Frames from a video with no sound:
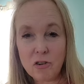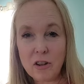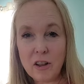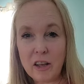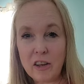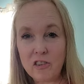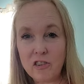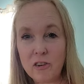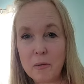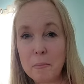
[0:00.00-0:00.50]

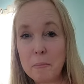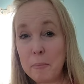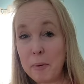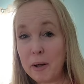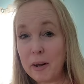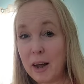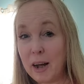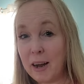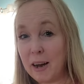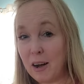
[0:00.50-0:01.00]
collection,
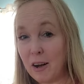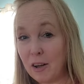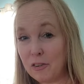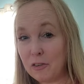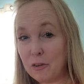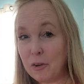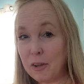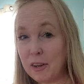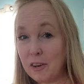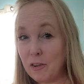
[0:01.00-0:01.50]
but I
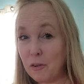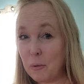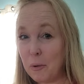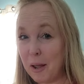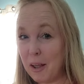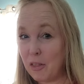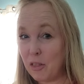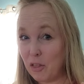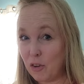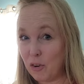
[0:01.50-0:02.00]
also can do
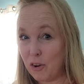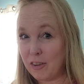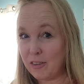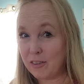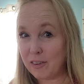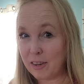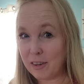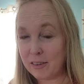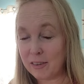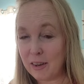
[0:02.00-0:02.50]
a
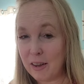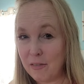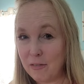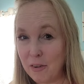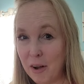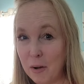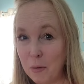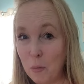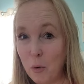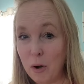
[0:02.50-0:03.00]
36 if
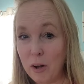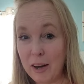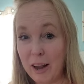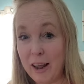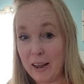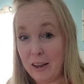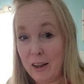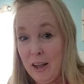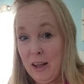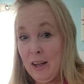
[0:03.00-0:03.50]
I want
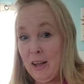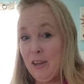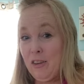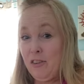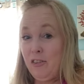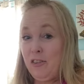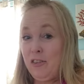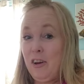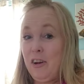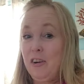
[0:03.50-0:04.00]
a
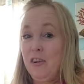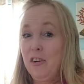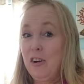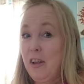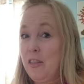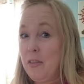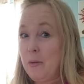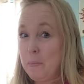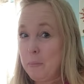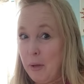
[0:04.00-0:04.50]
snugger
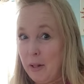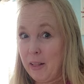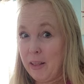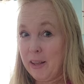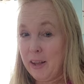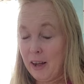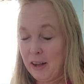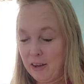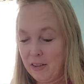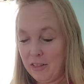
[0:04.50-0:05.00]
in the belly
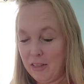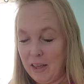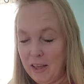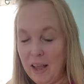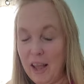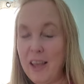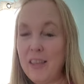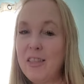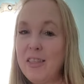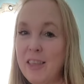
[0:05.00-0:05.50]
kind of thing.
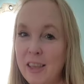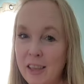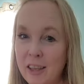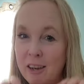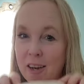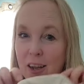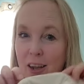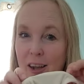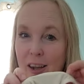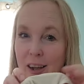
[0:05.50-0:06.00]
And
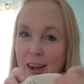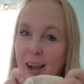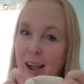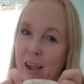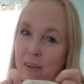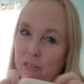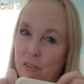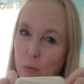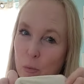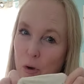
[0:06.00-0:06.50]
then I
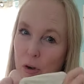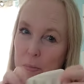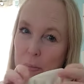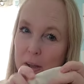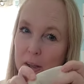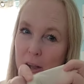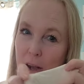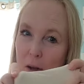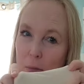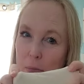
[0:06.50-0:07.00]
have to work my
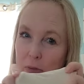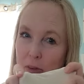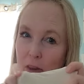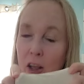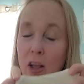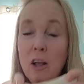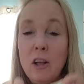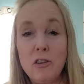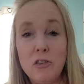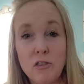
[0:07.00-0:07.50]
cups.
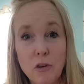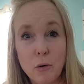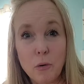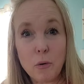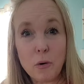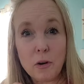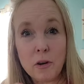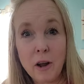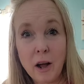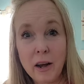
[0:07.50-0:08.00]
So
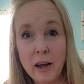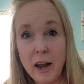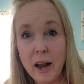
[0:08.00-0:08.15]
not